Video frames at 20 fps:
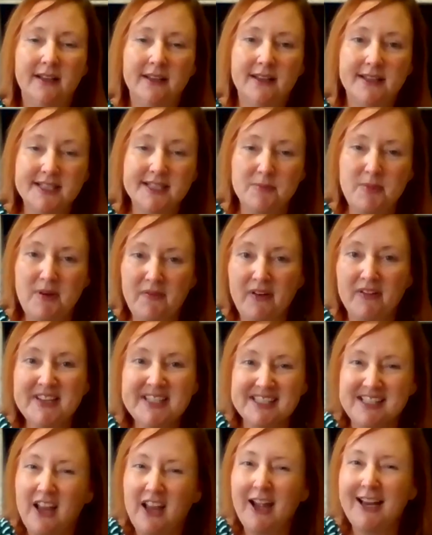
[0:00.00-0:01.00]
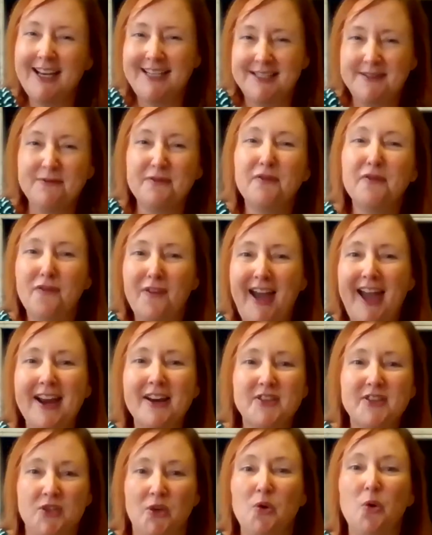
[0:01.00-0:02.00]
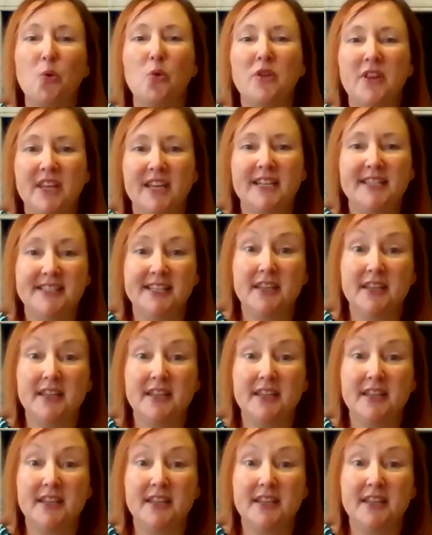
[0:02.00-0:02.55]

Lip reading: there's going to be very slightly different facts on all of these.